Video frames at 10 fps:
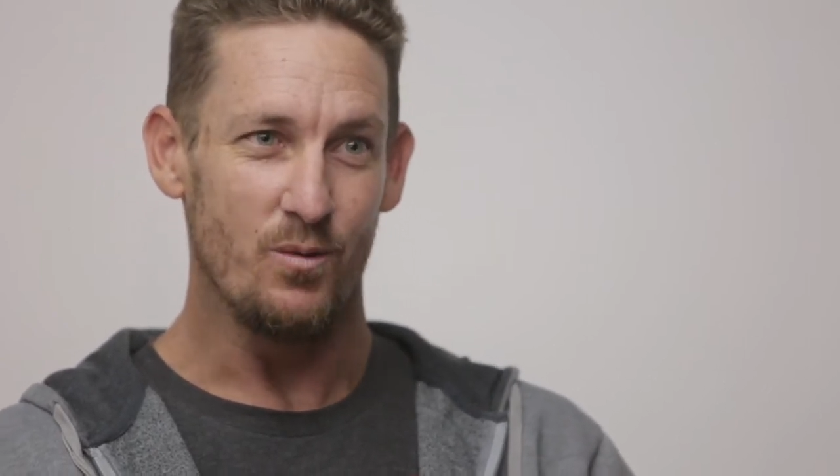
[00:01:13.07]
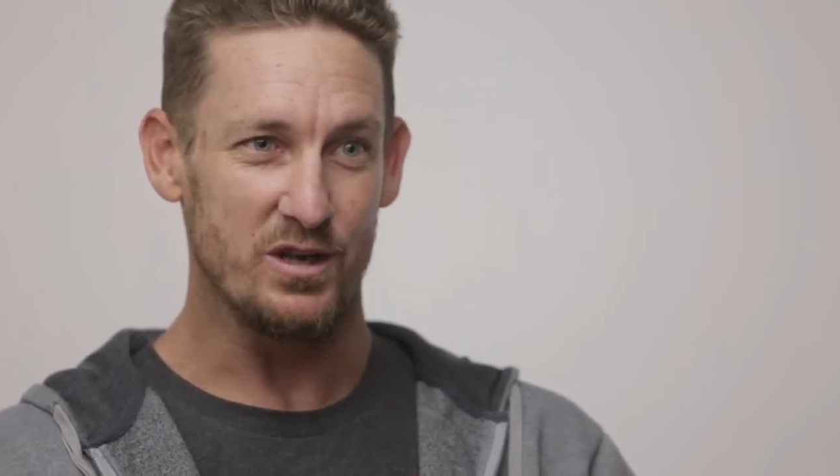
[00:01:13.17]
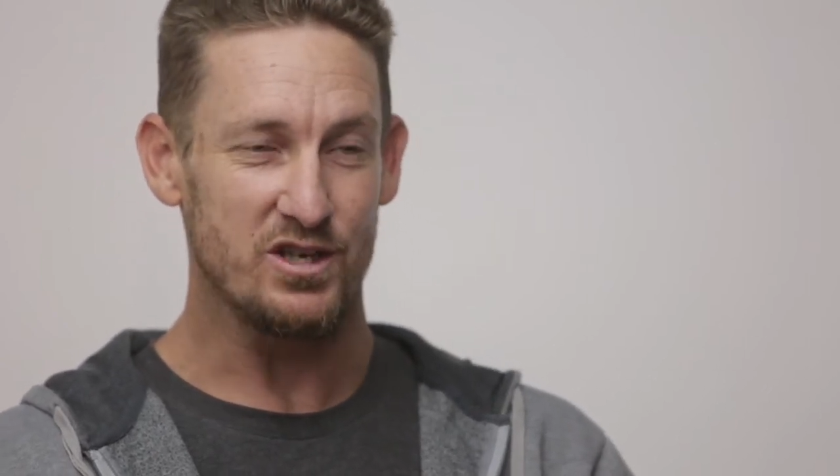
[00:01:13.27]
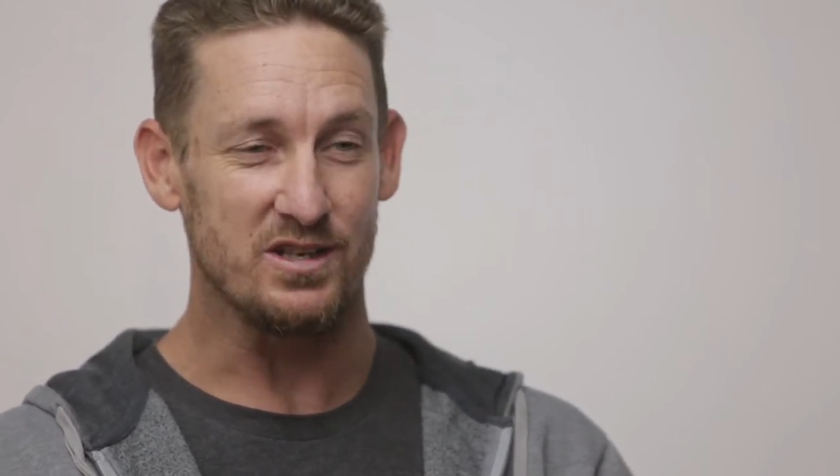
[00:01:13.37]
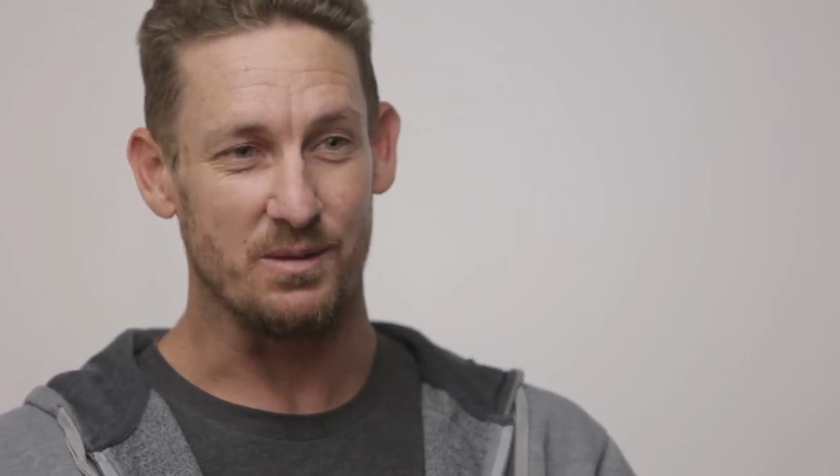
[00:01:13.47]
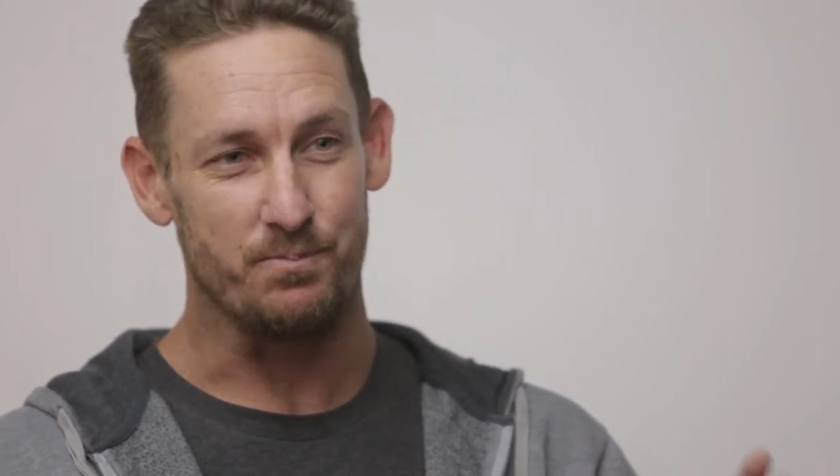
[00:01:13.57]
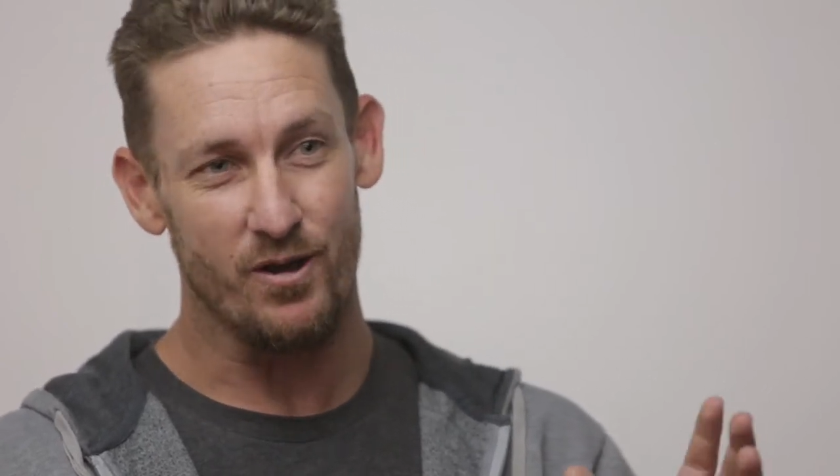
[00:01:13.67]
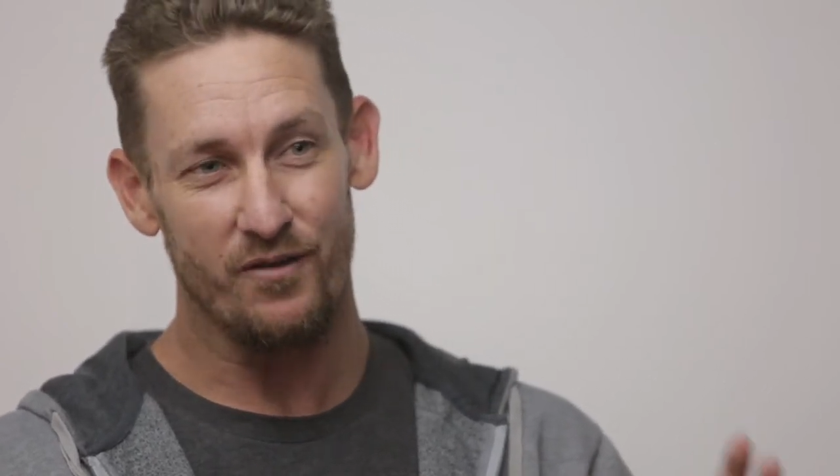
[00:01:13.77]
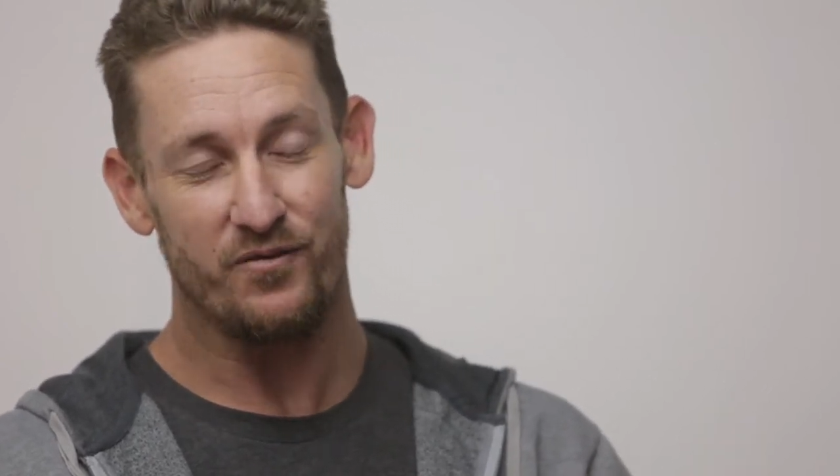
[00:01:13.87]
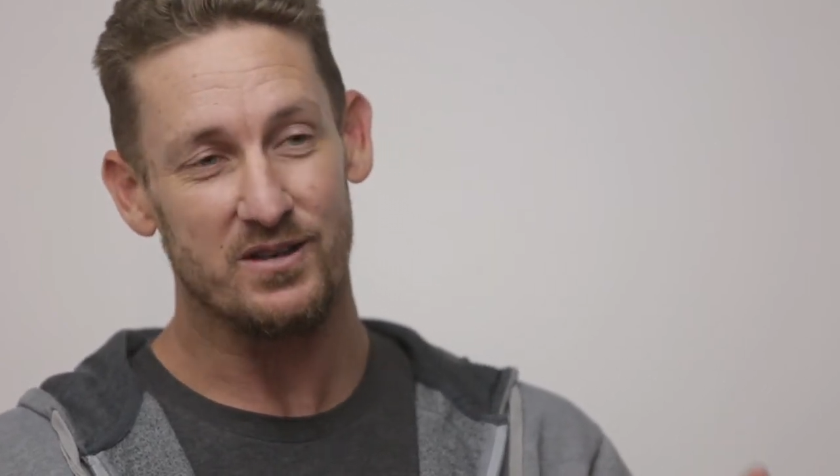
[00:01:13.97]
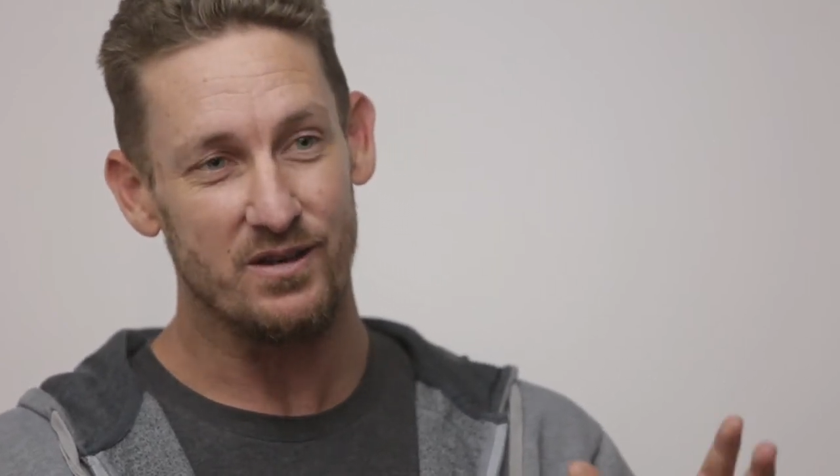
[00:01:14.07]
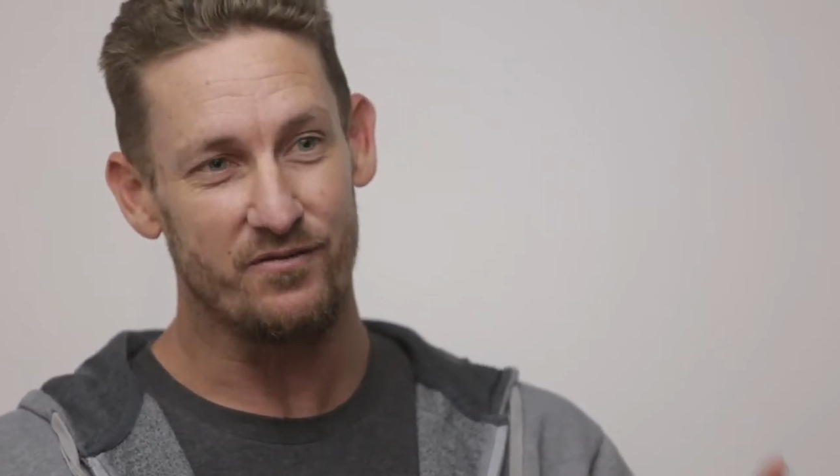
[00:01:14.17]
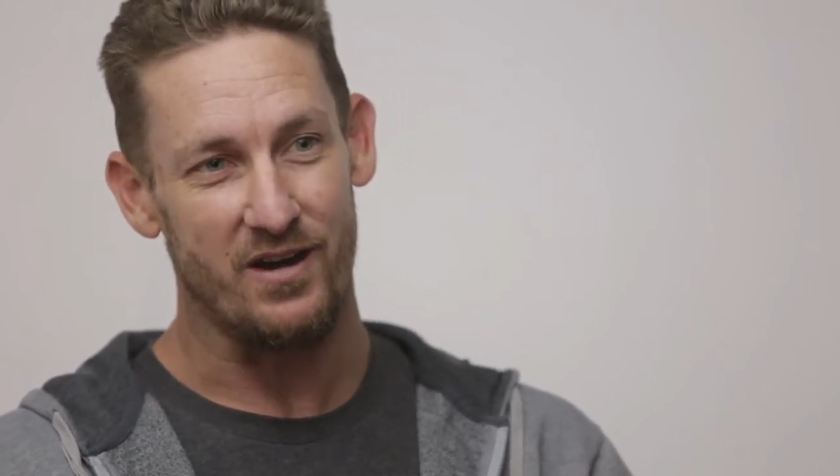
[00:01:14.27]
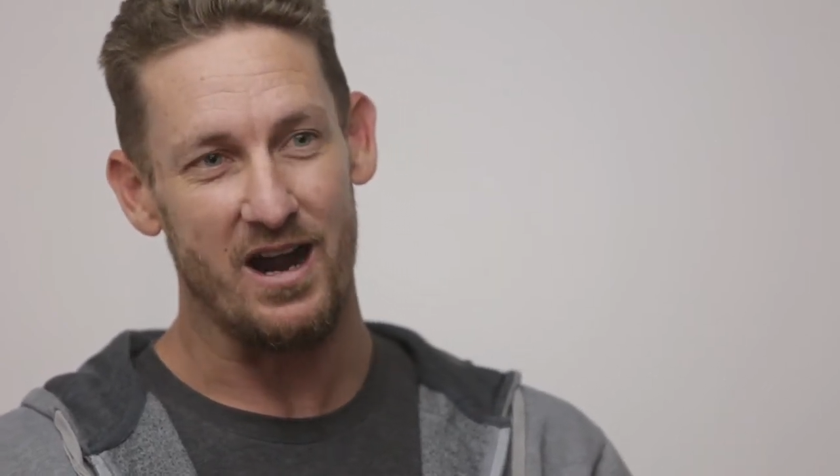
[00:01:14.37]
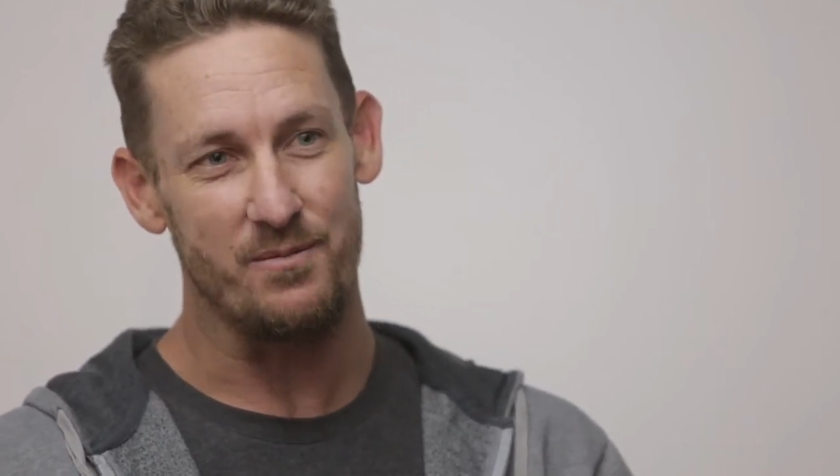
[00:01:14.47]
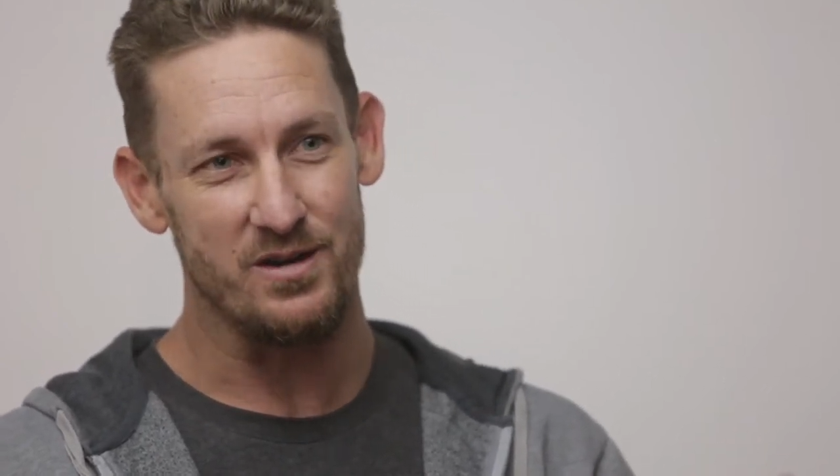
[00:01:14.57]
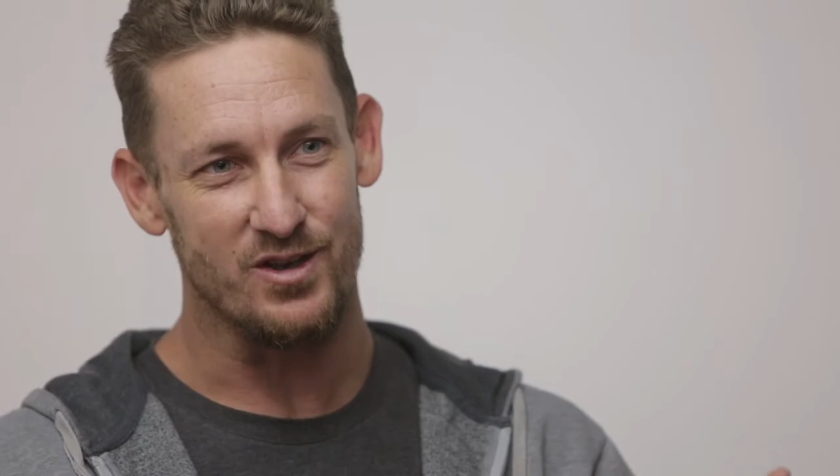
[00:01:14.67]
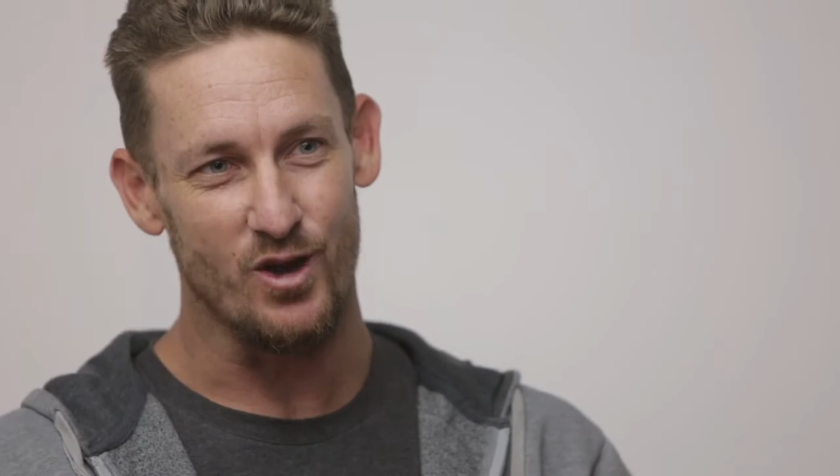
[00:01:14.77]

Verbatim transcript: which is a perfect environment